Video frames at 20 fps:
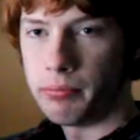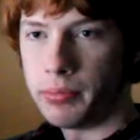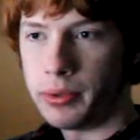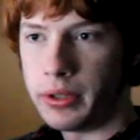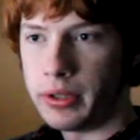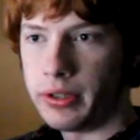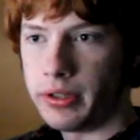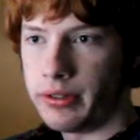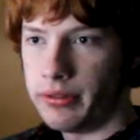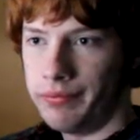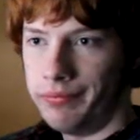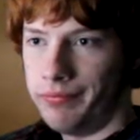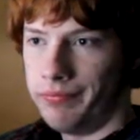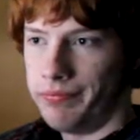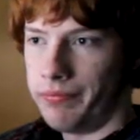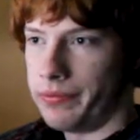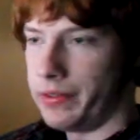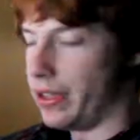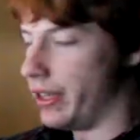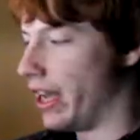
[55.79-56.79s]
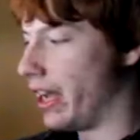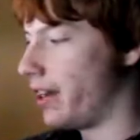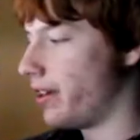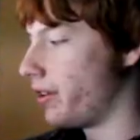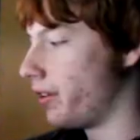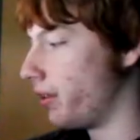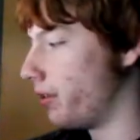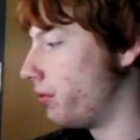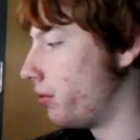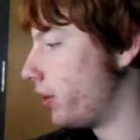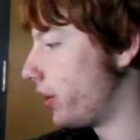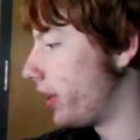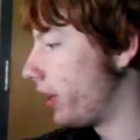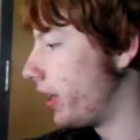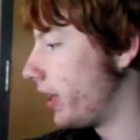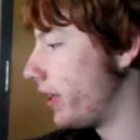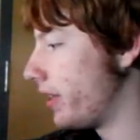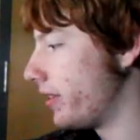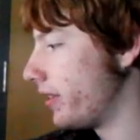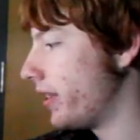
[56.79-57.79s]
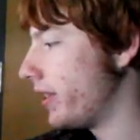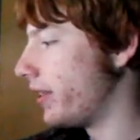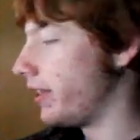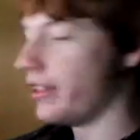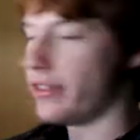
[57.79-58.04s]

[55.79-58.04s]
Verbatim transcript: But I don't know, what can I say?